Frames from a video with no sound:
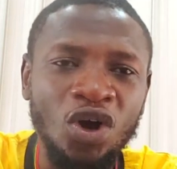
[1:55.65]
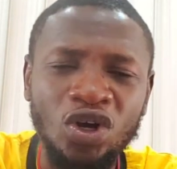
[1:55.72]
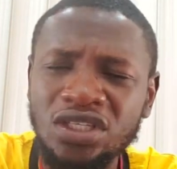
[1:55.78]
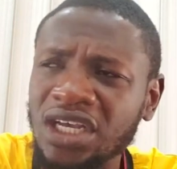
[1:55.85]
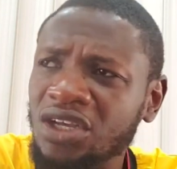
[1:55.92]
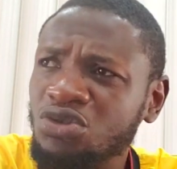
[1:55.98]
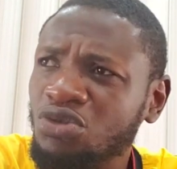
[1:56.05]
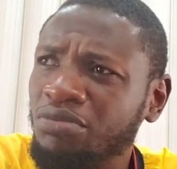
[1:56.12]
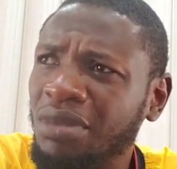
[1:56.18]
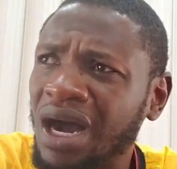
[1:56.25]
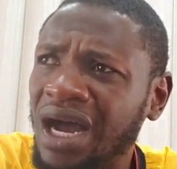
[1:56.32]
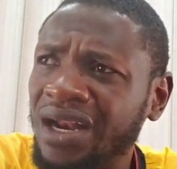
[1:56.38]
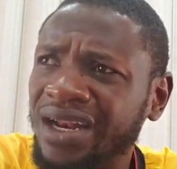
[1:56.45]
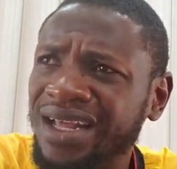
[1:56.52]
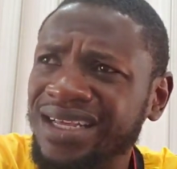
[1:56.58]
Or Samsung,
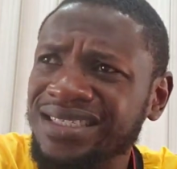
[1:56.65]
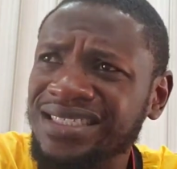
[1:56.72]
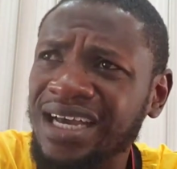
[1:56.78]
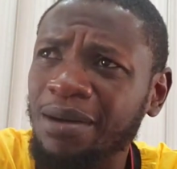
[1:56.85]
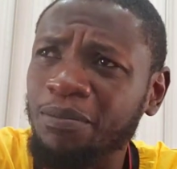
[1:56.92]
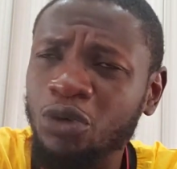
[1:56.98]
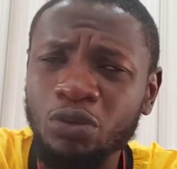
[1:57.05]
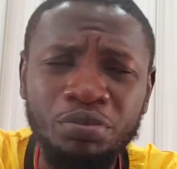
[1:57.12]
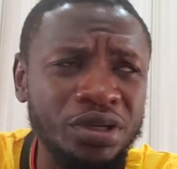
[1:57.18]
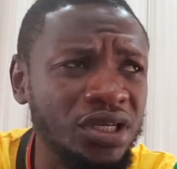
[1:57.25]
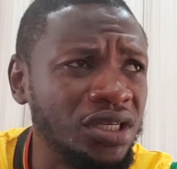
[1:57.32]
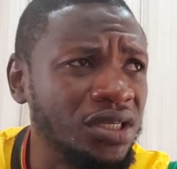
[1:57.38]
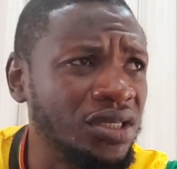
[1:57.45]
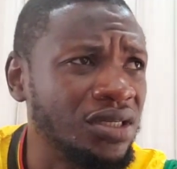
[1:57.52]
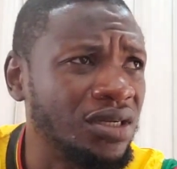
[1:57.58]
my another example
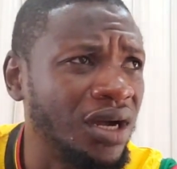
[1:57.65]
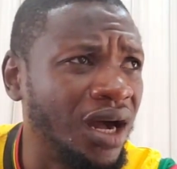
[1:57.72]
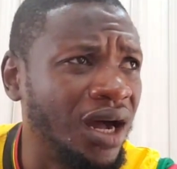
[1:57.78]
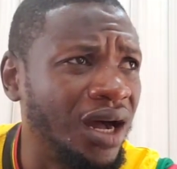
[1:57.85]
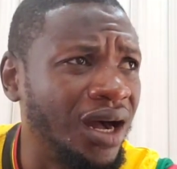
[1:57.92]
be,